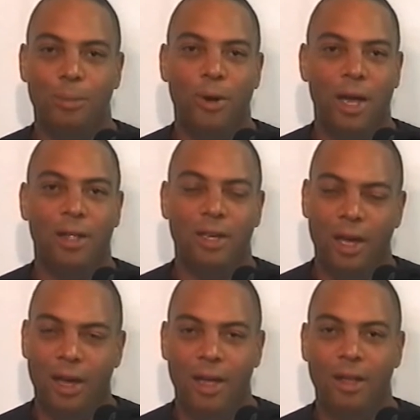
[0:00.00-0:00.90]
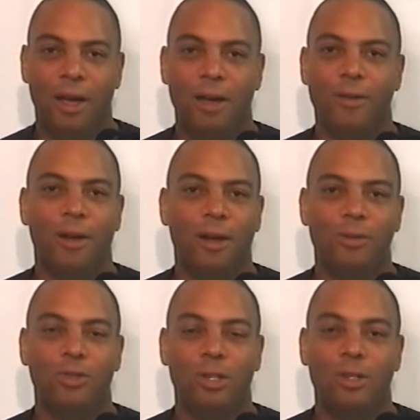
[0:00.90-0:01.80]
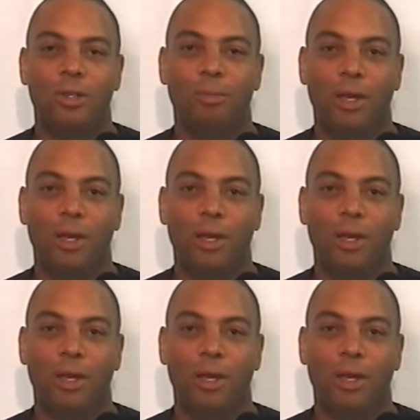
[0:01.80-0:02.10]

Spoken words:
Pratt? Yeah, she should be